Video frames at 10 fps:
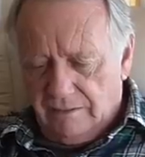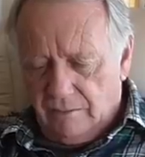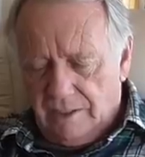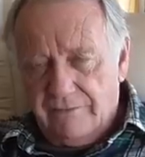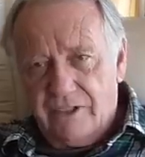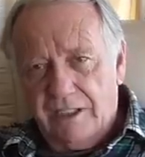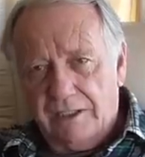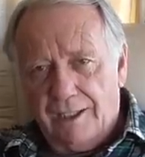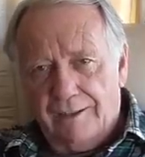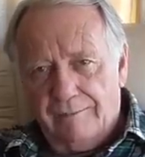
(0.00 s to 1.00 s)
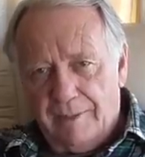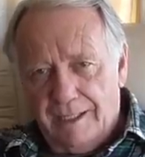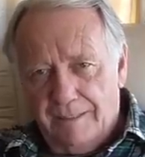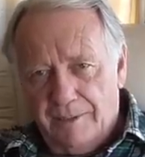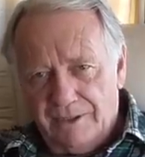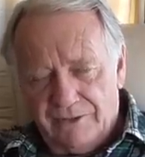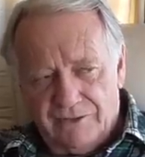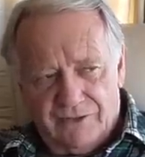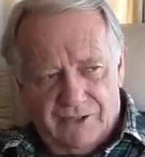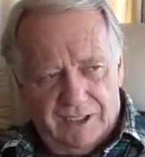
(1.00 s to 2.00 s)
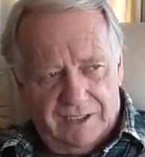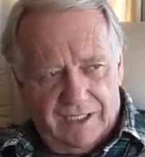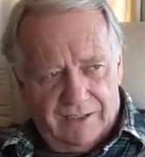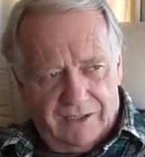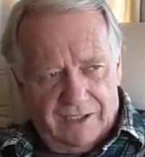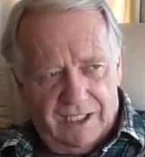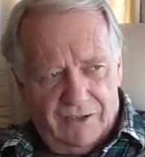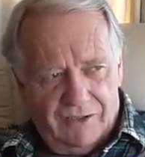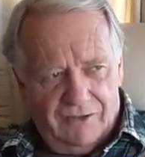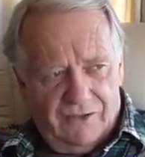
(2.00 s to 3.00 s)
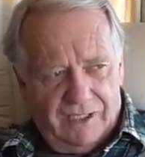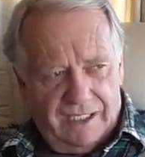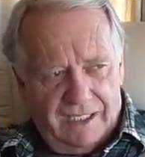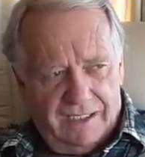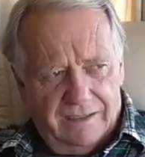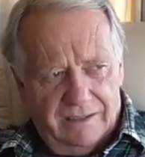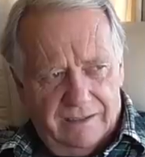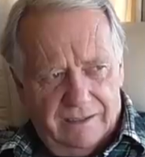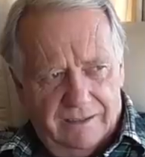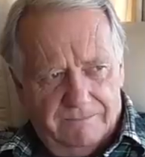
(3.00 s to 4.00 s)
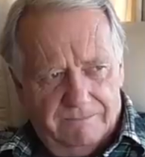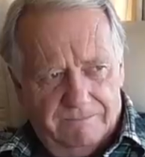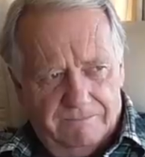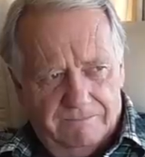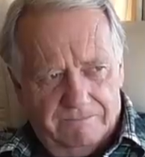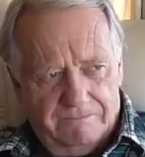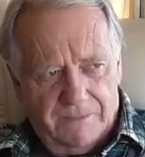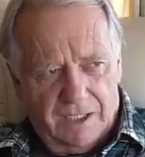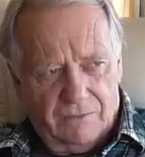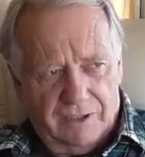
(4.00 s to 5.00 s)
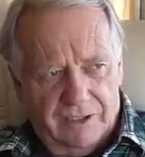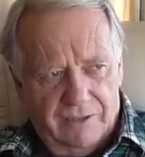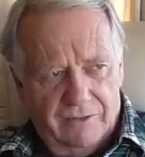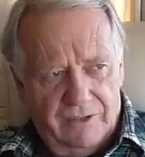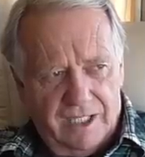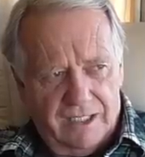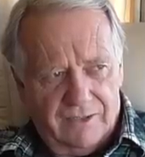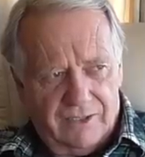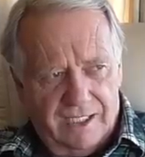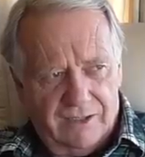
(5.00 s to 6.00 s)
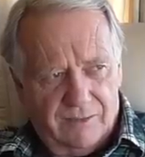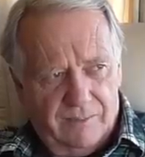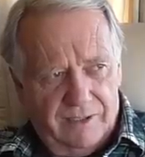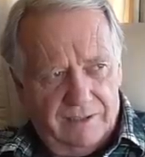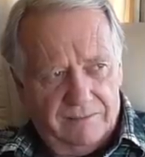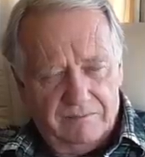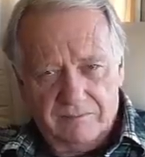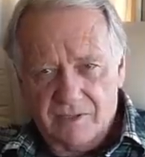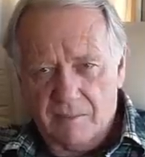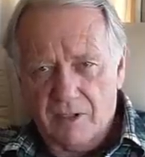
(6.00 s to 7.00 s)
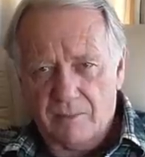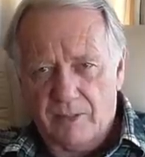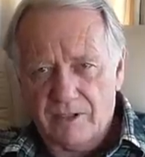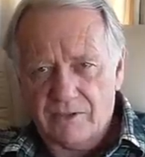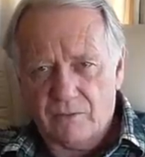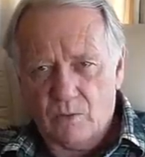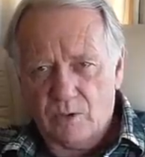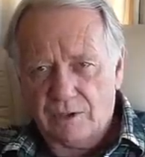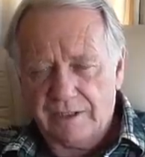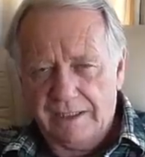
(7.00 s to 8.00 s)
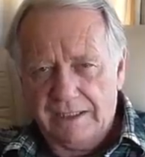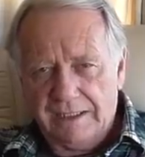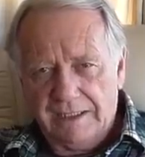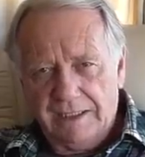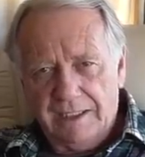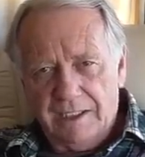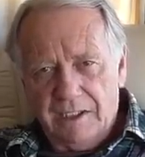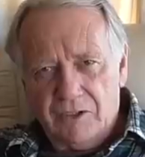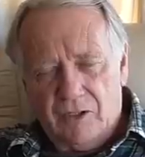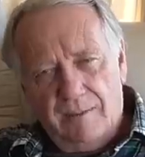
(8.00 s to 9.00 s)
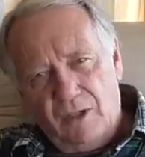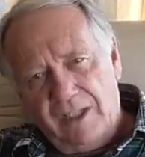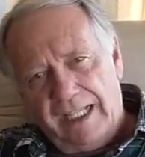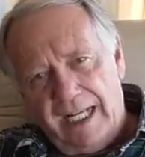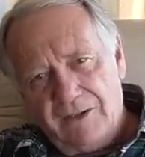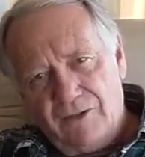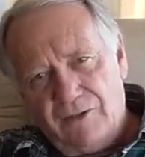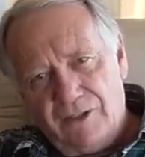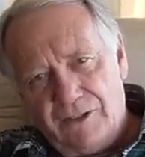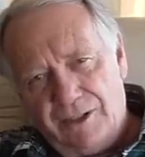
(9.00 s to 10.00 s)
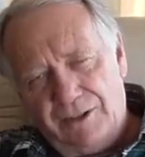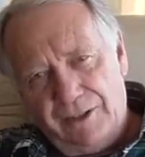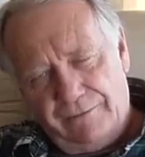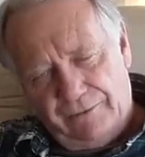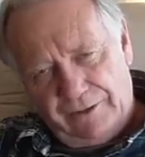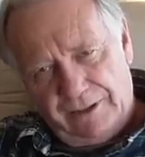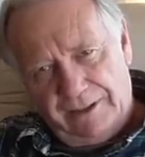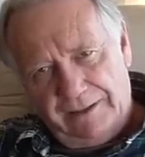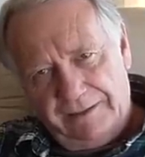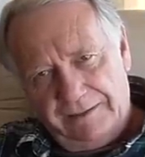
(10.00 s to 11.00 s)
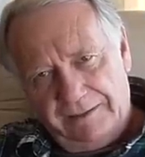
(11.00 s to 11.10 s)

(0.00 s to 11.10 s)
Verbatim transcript: Well, I've seen a lot of my must-see destinations, and um, not only here in the United States, but in some other parts of the world. So I'm going to answer this a little differently.